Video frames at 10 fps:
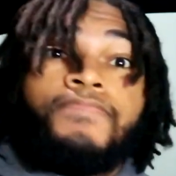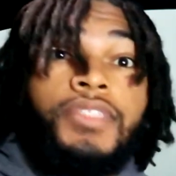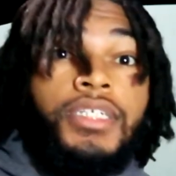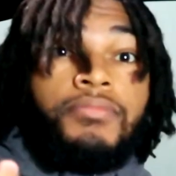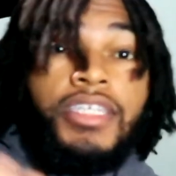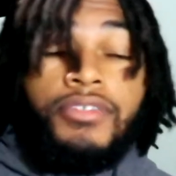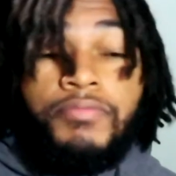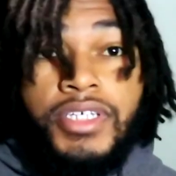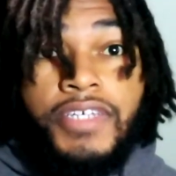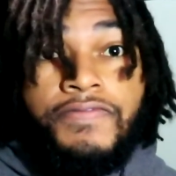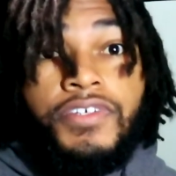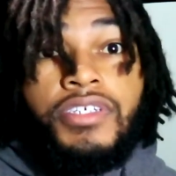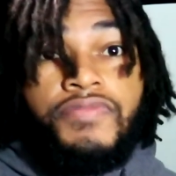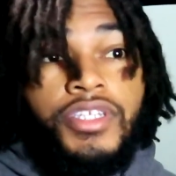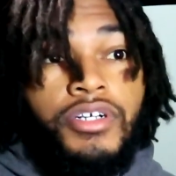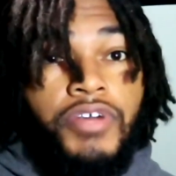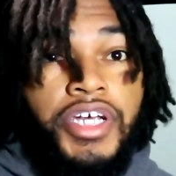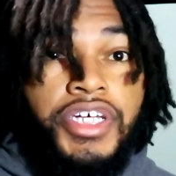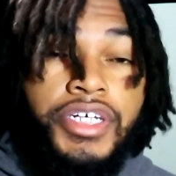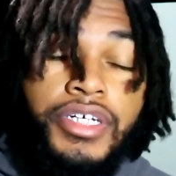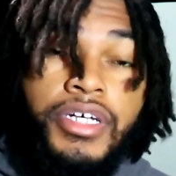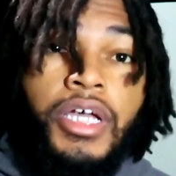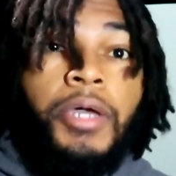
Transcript: yep, that's gonna be it for this video right here.